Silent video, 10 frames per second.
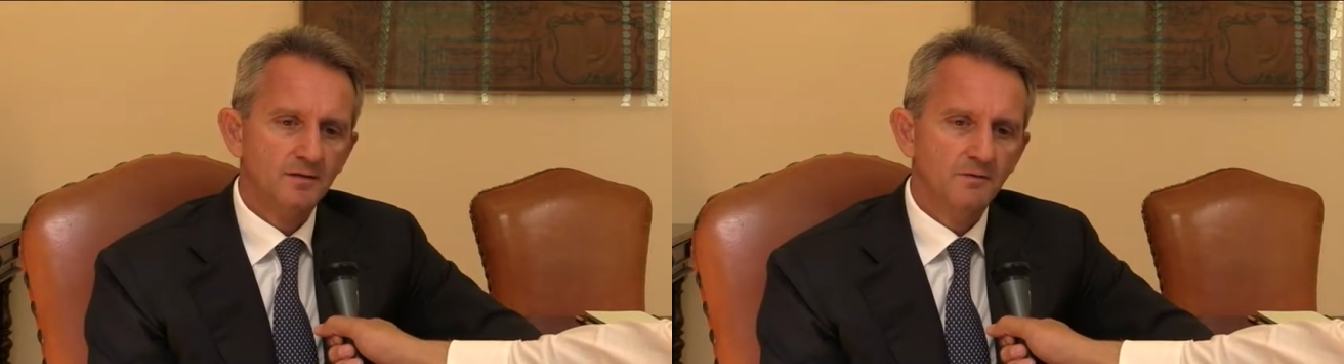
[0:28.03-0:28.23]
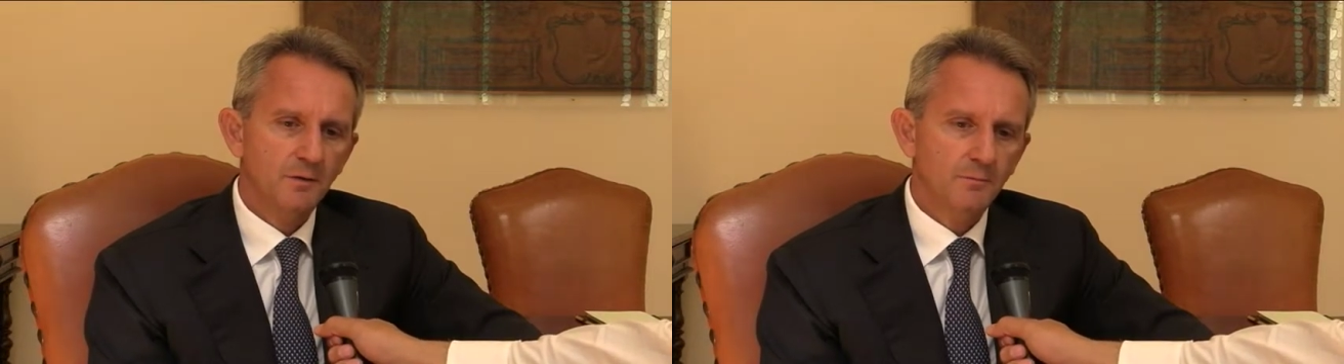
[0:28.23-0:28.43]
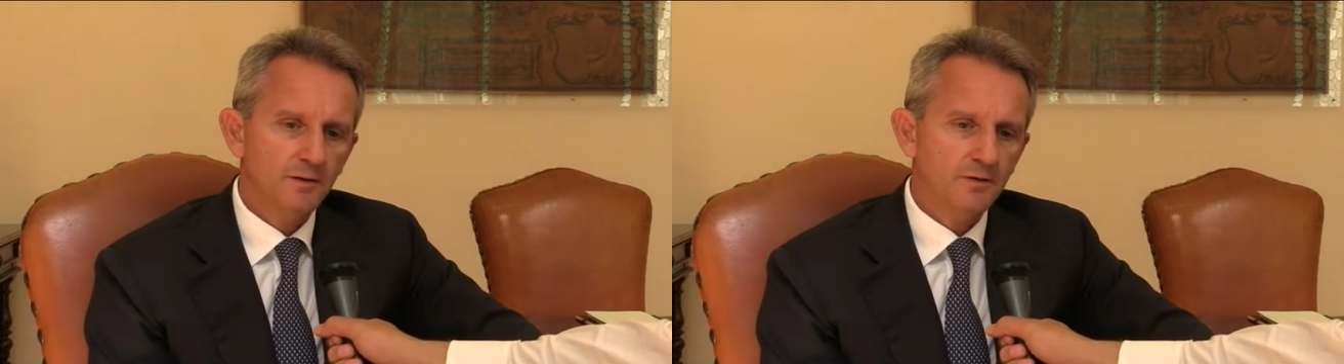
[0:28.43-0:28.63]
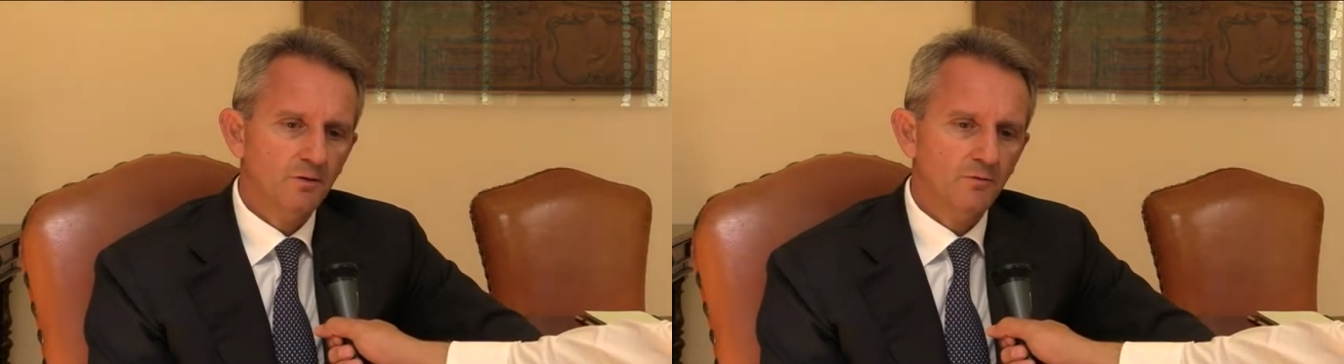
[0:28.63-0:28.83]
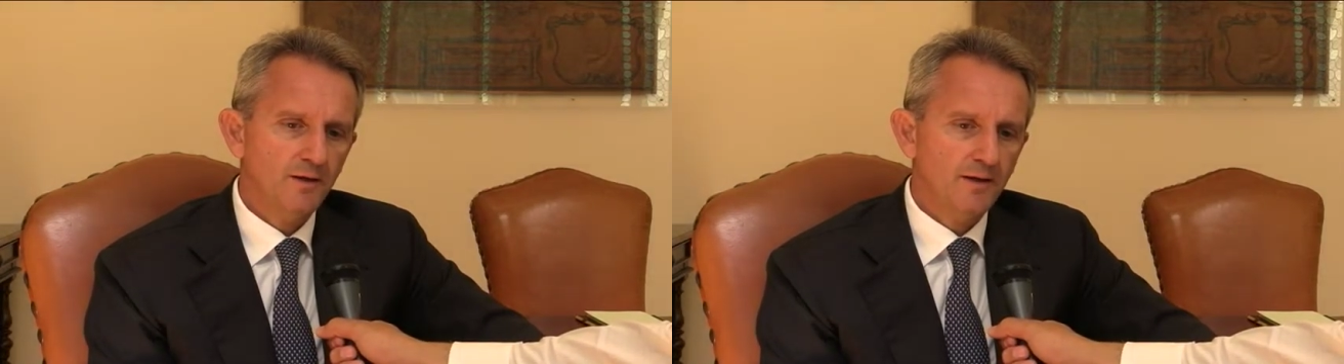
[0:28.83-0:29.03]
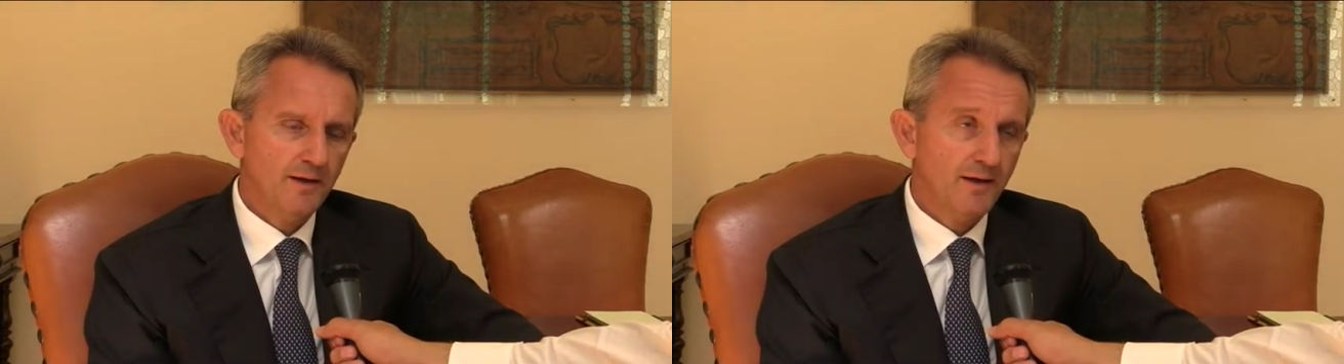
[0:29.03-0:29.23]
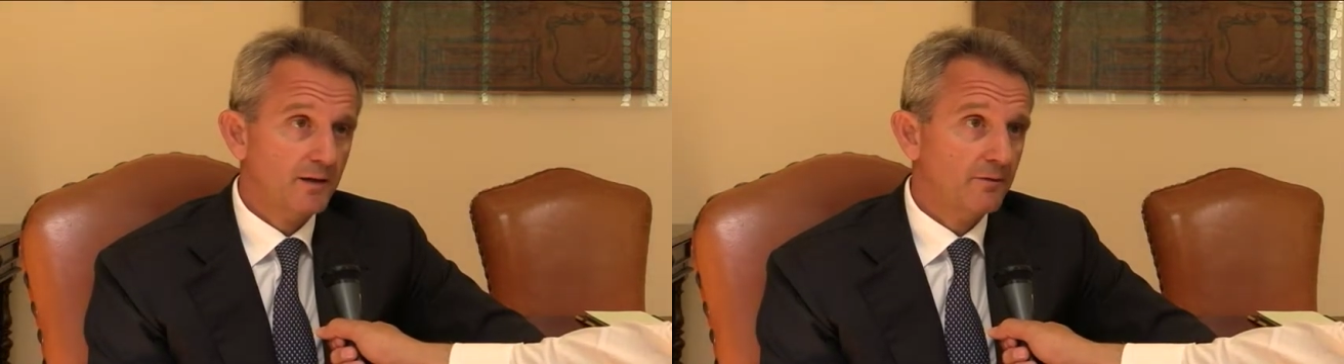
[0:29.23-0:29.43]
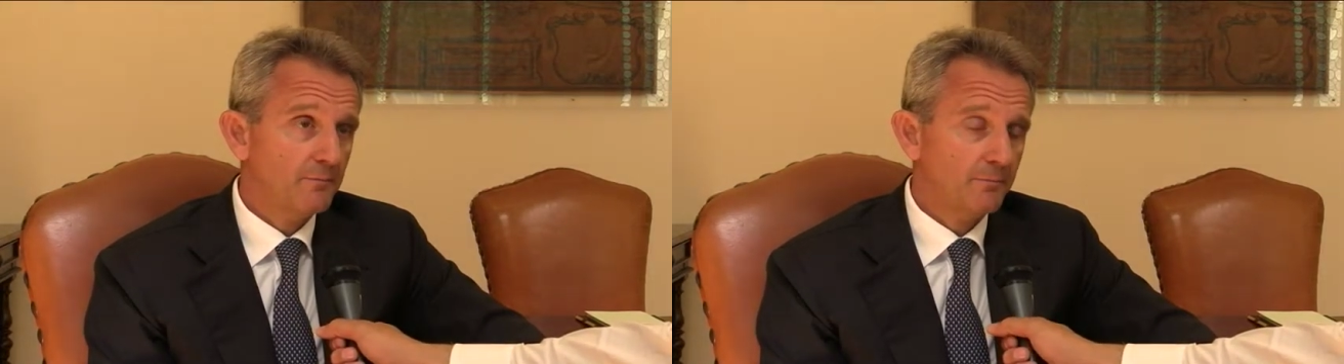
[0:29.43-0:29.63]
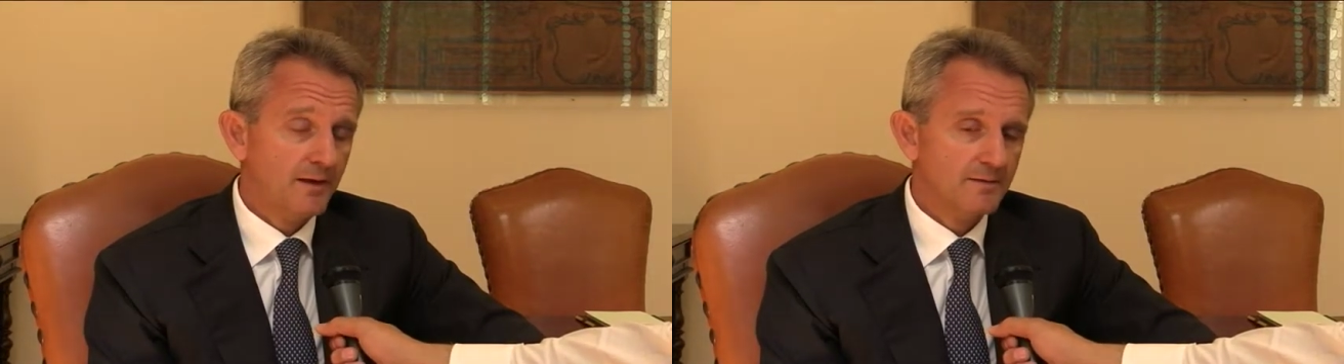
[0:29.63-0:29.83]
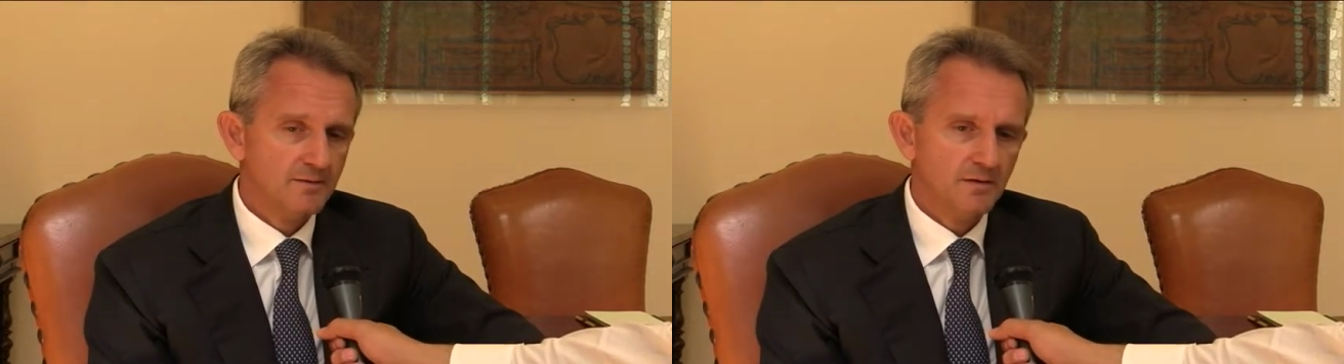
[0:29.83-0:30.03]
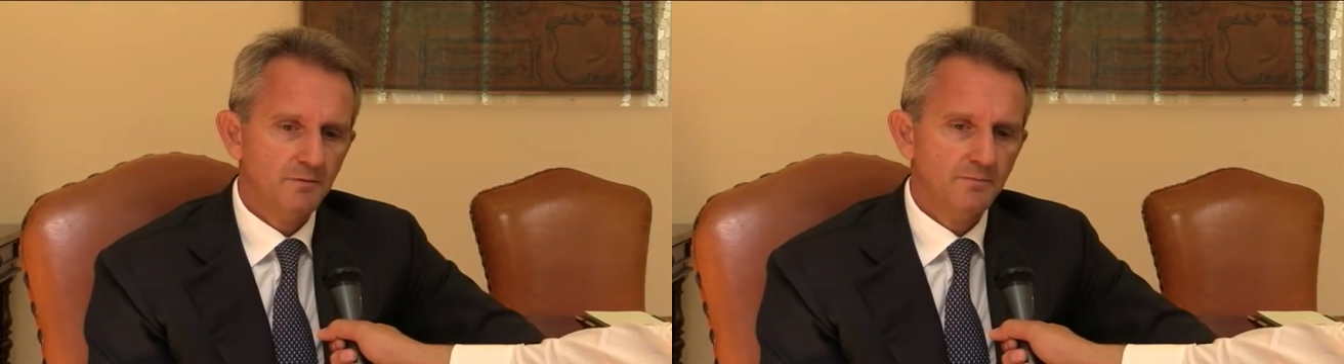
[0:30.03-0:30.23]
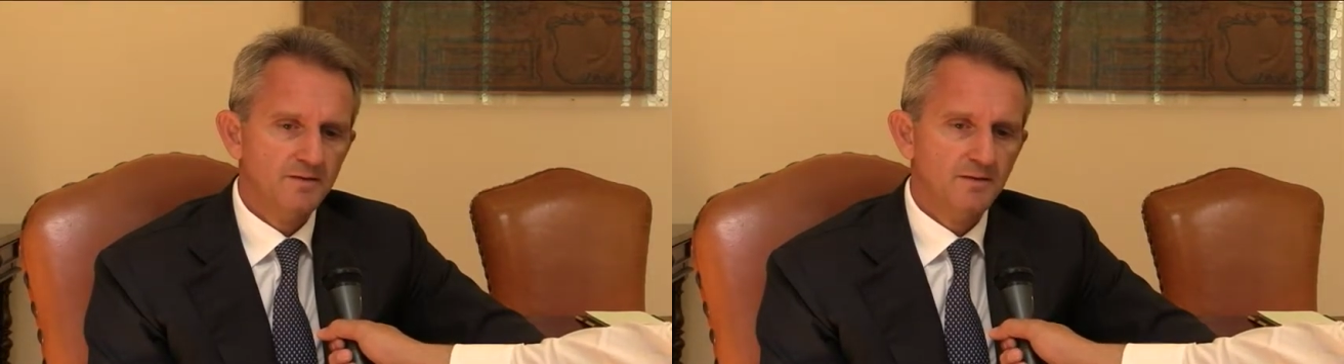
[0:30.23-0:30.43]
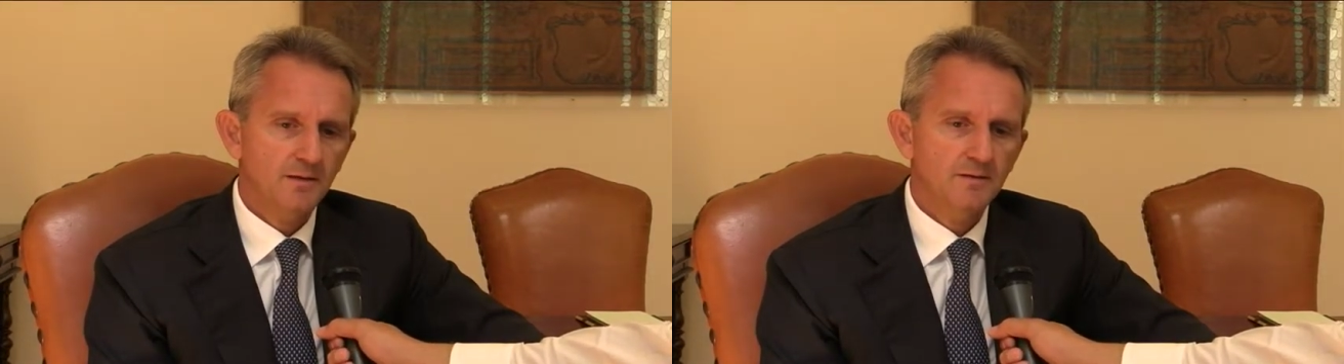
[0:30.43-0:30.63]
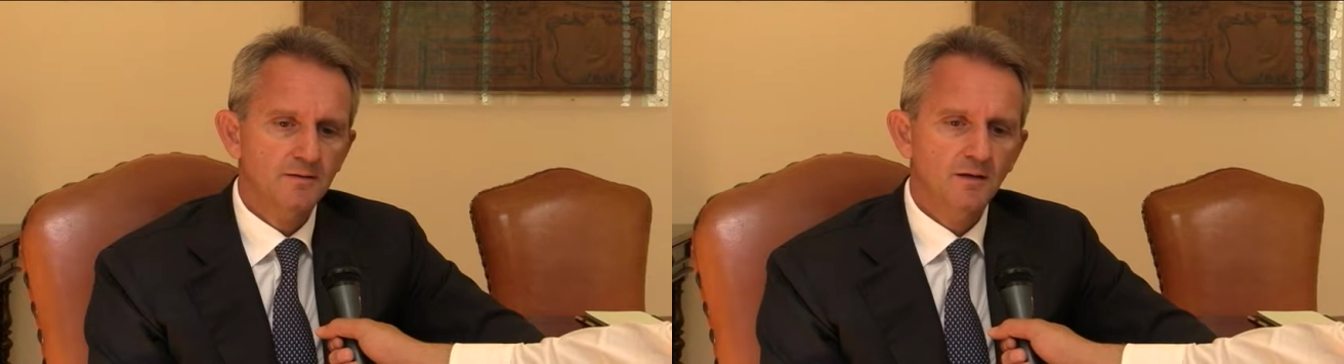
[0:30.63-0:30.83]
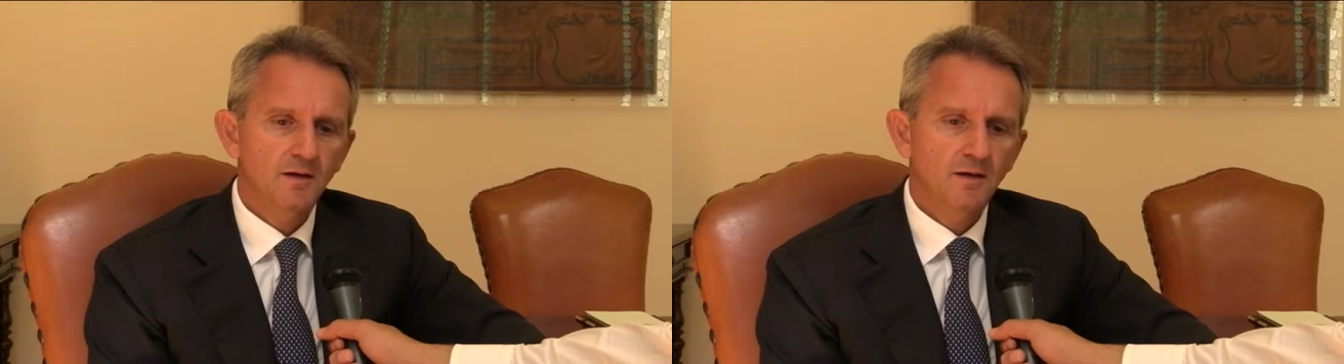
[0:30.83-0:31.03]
development of NII, plus +7%,